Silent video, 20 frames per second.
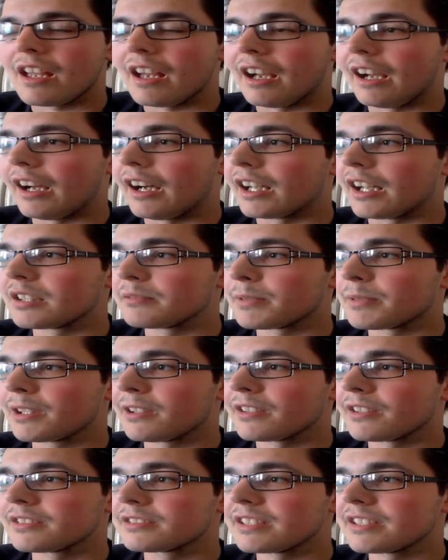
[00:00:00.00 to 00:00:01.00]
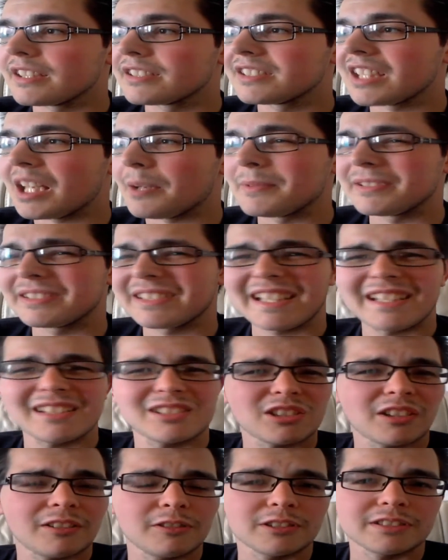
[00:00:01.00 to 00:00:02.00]
And because Sami Zayn's
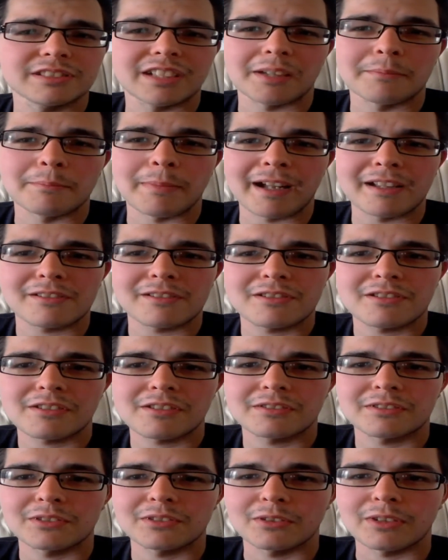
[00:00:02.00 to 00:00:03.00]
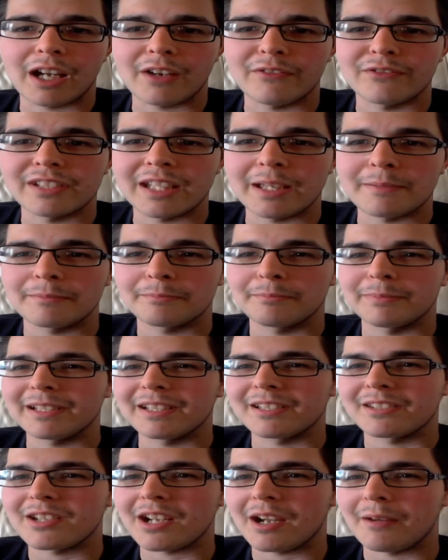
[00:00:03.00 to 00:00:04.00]
not really done much, so having him
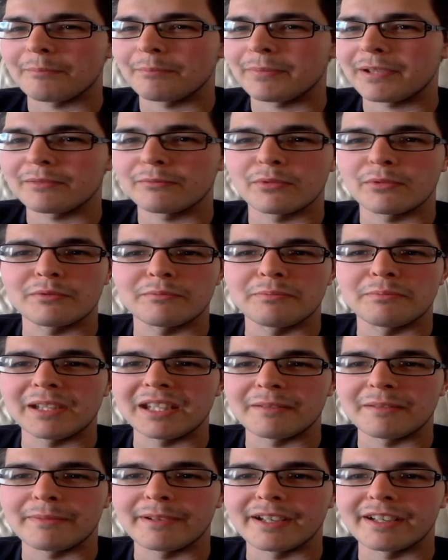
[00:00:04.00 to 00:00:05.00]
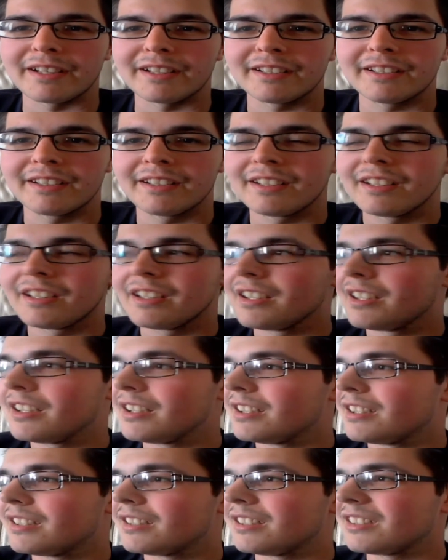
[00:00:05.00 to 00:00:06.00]
being champion would be a bit,
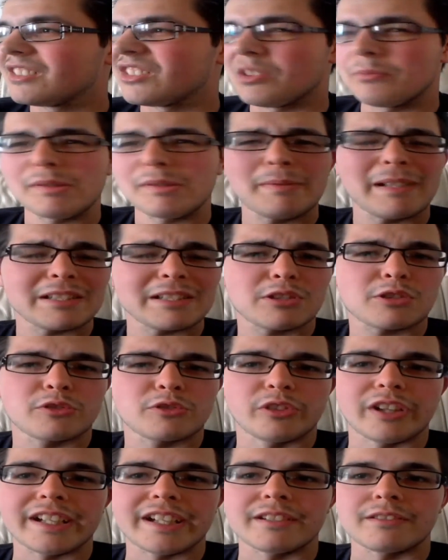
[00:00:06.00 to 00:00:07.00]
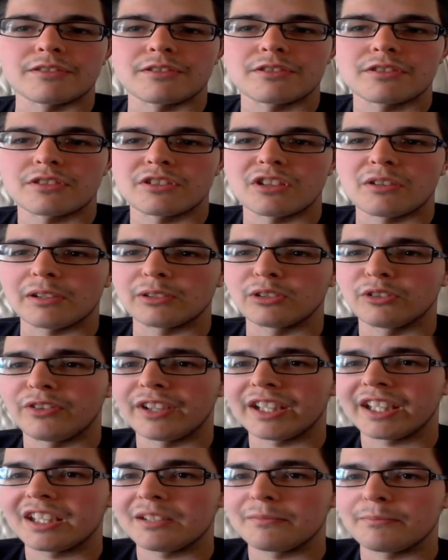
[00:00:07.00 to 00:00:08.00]
it'd be a bit strange. I don't
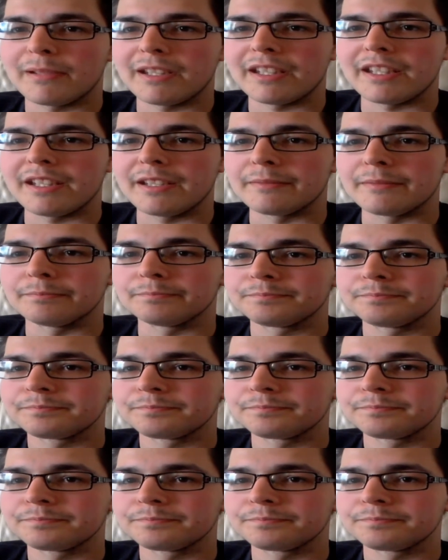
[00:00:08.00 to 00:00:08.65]
think he'd be